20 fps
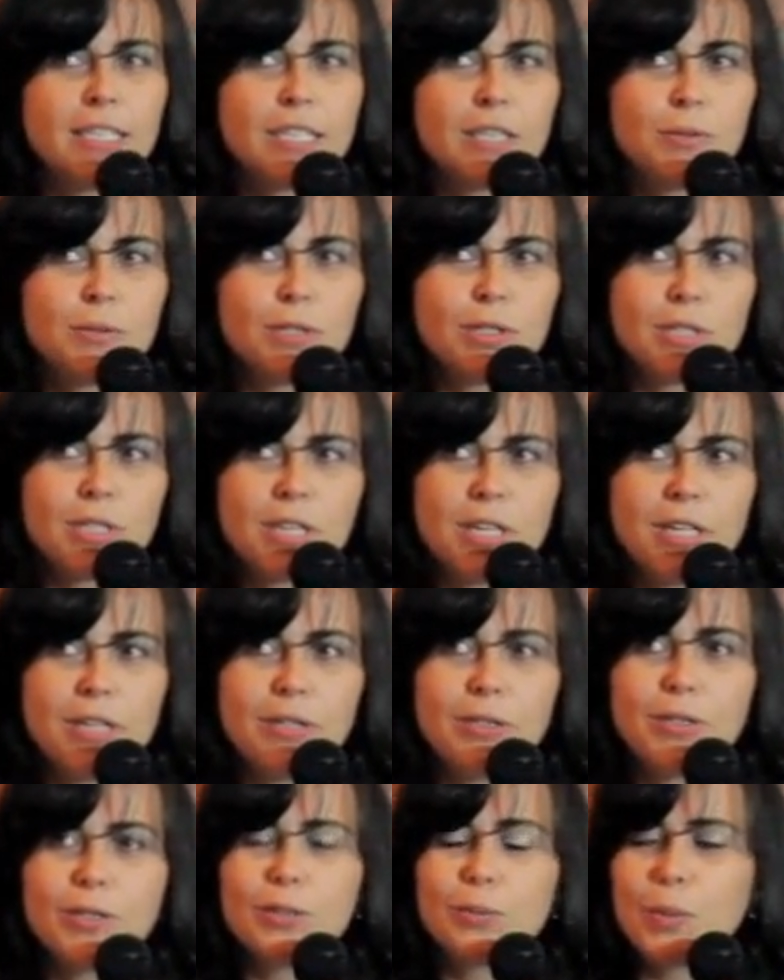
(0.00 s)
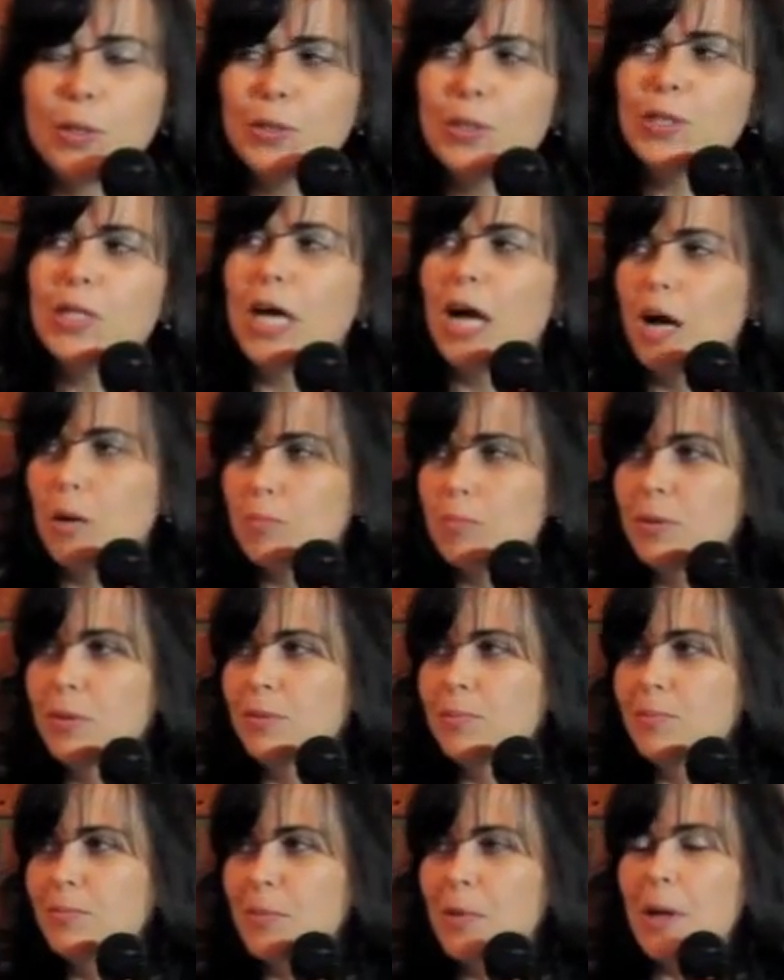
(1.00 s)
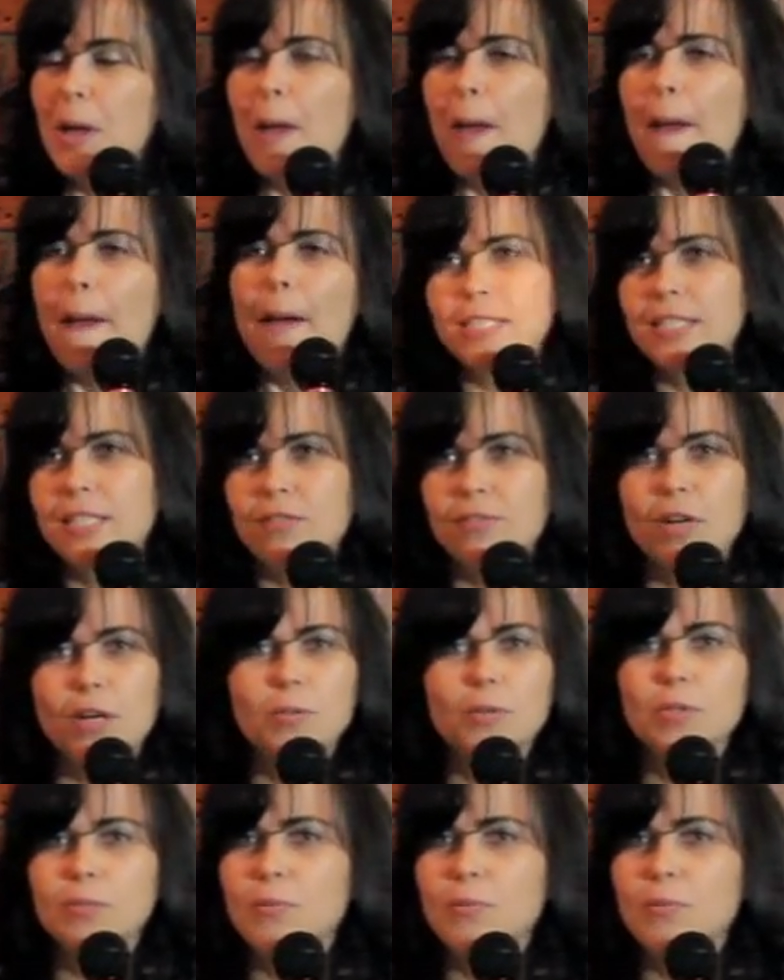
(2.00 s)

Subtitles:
I was supposed to help him develop some